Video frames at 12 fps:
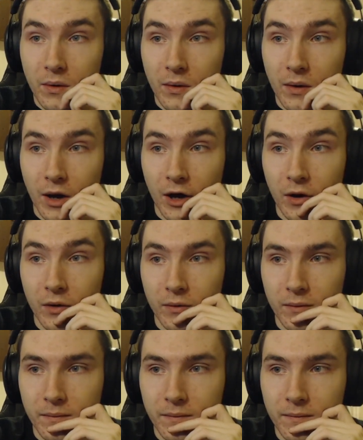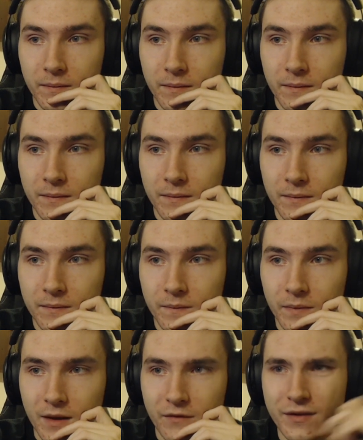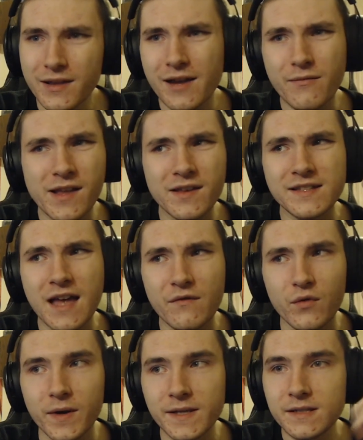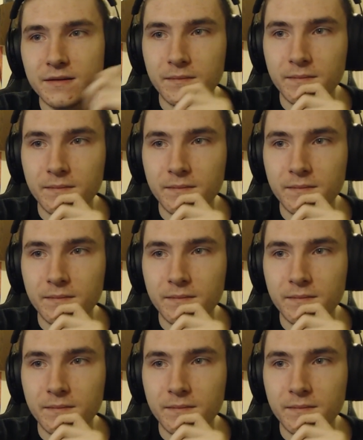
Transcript: Oh. I feel like I recognize that voice.